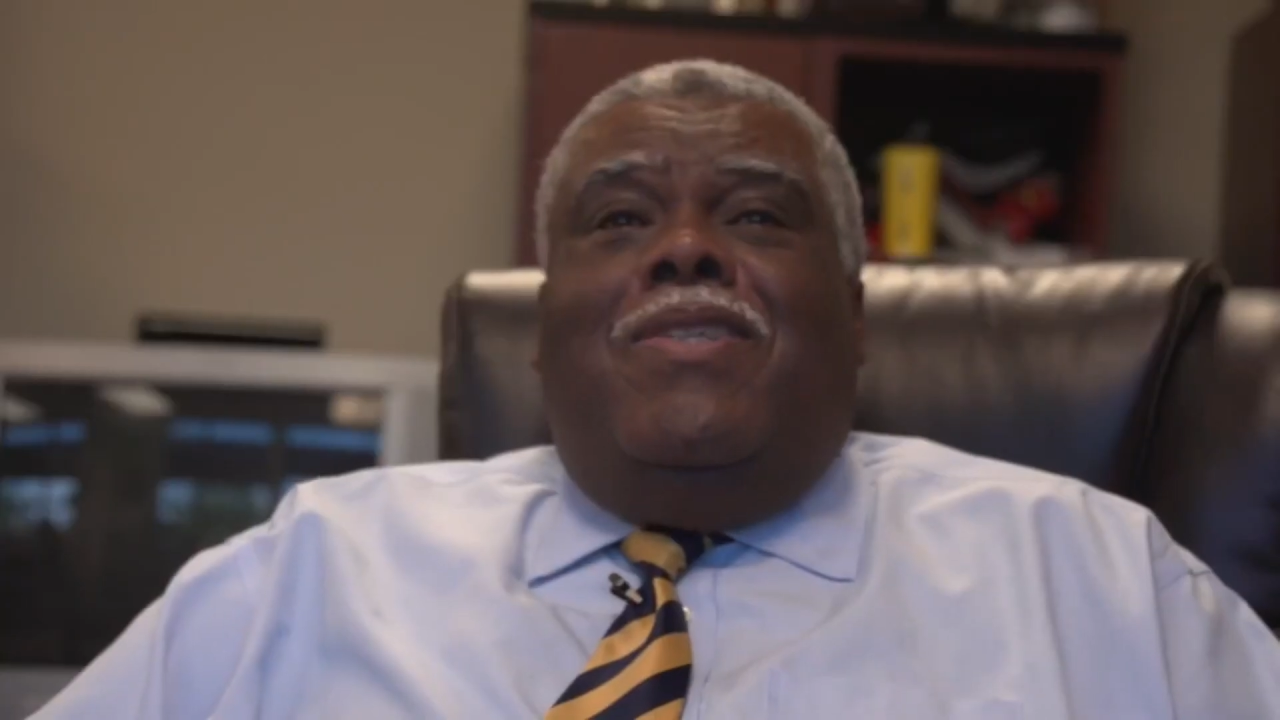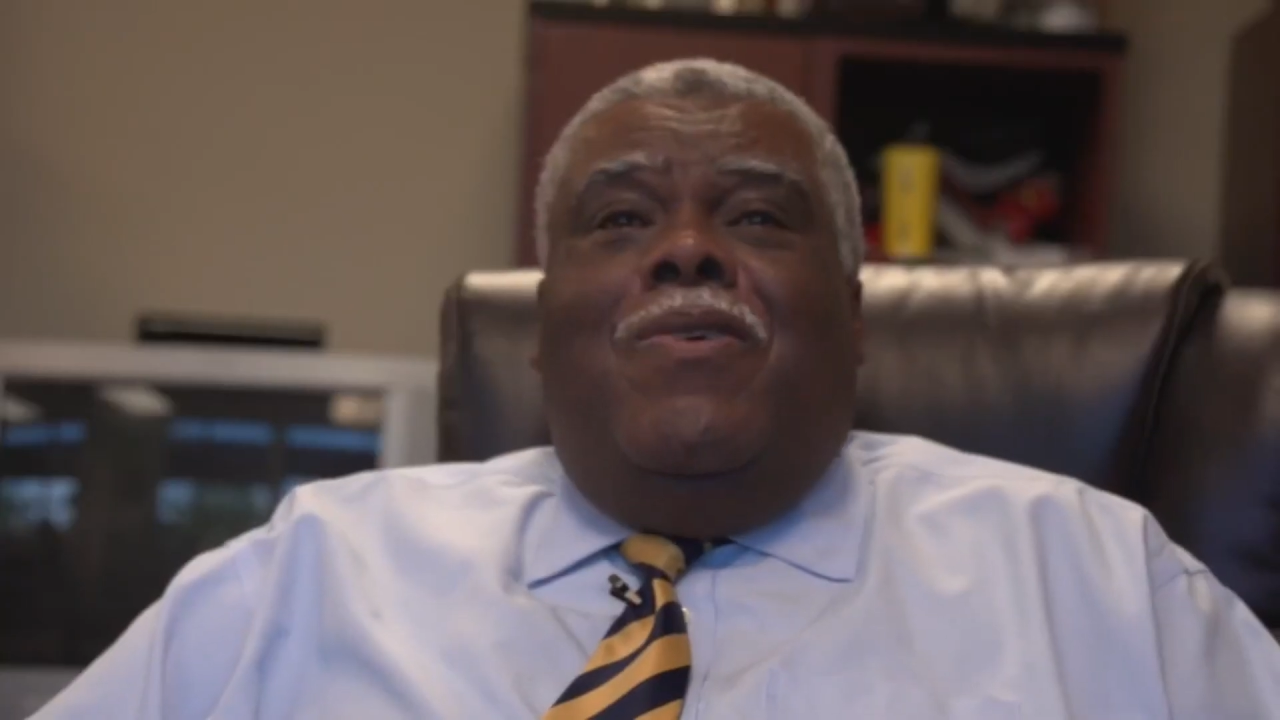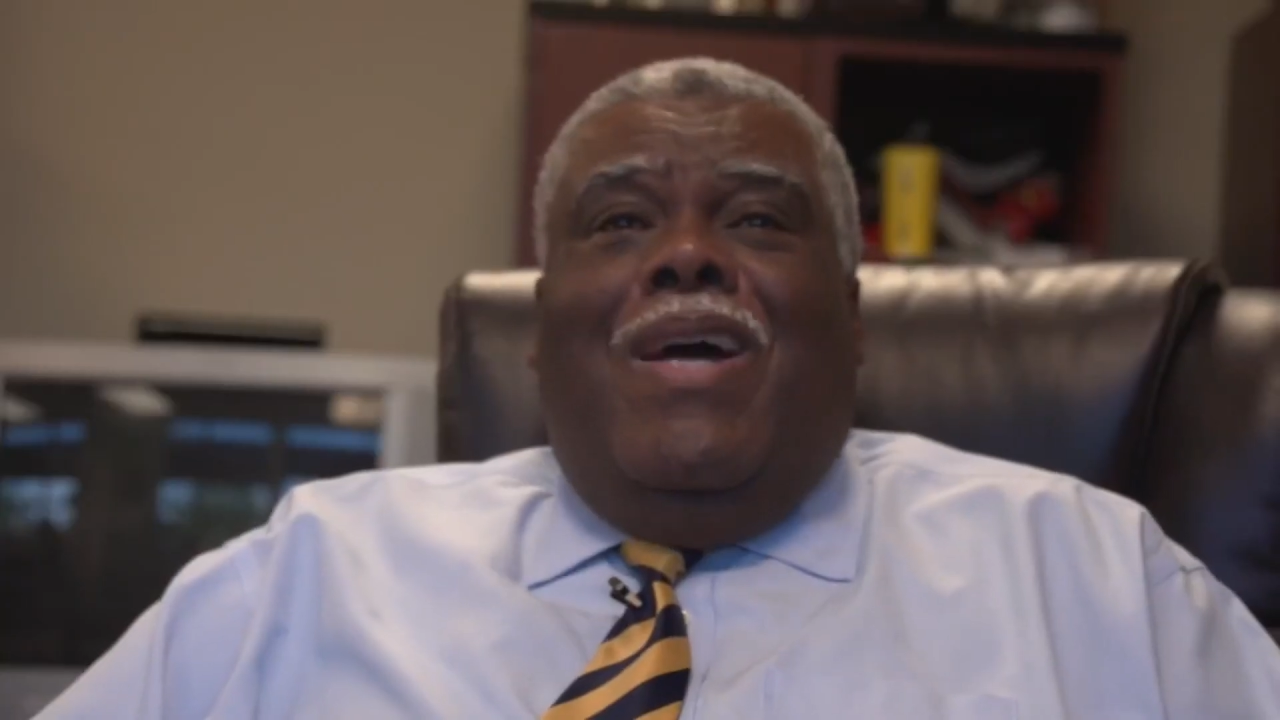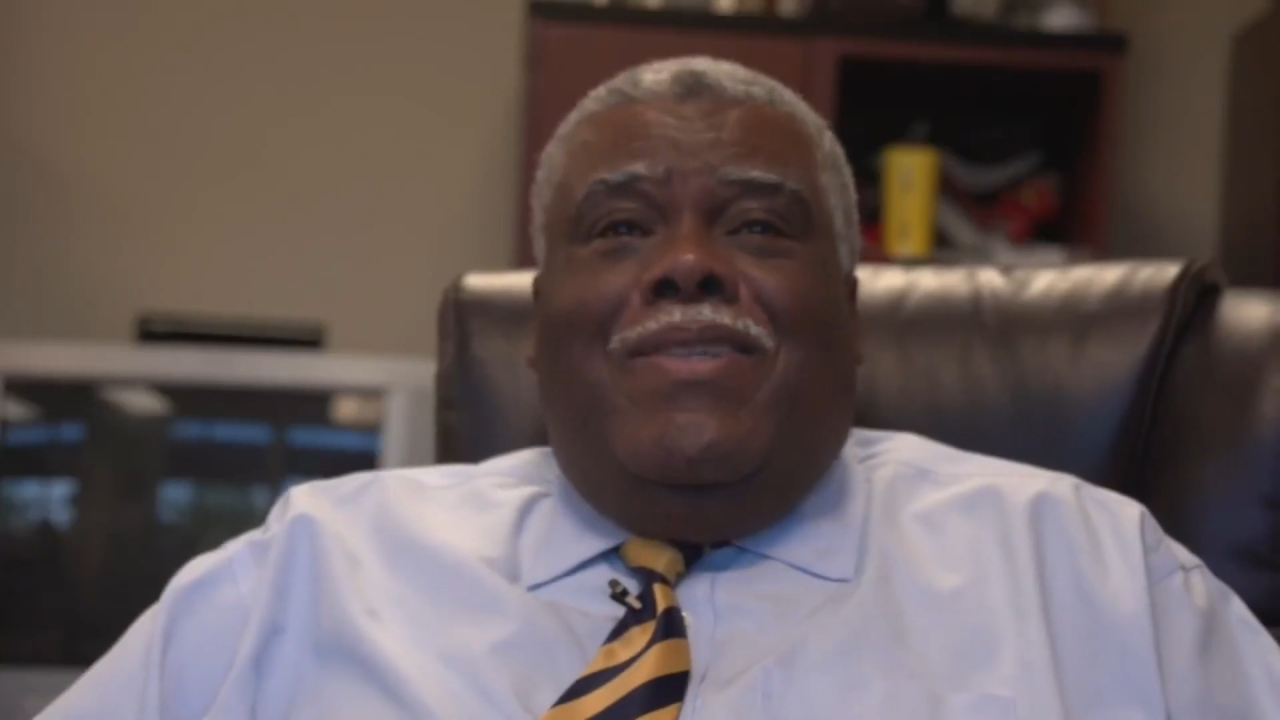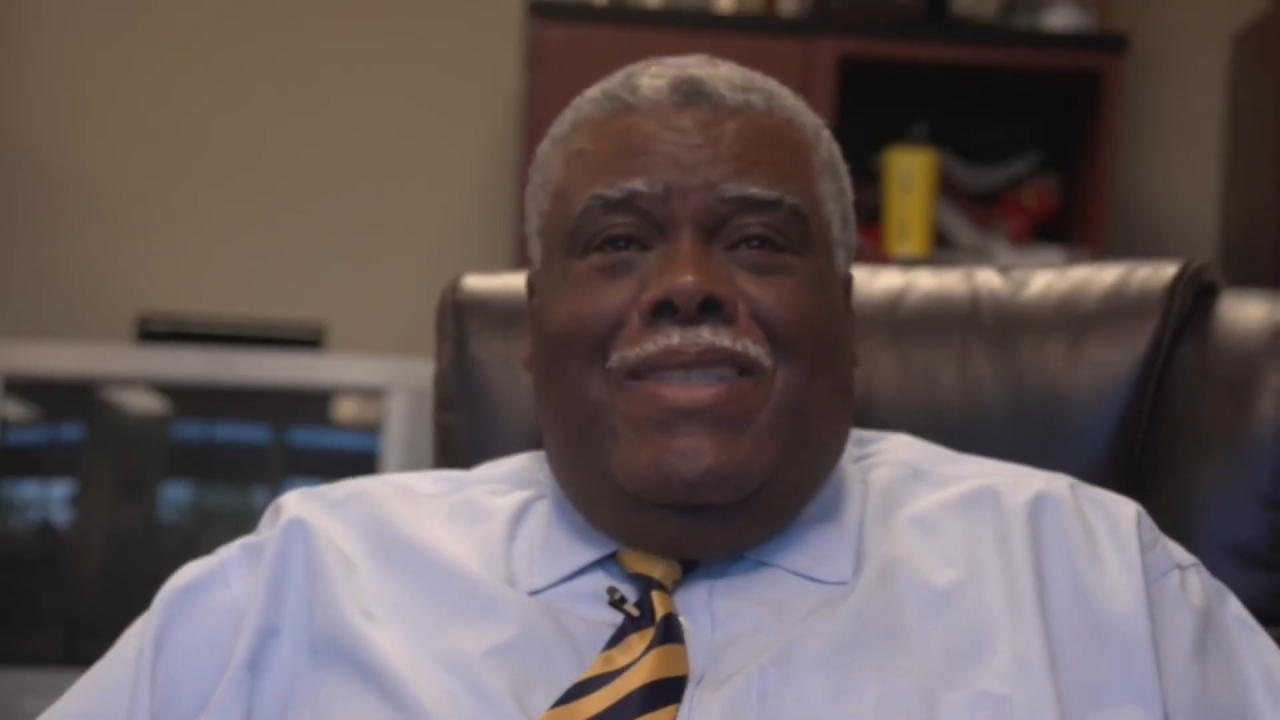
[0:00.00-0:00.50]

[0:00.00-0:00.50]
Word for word: to our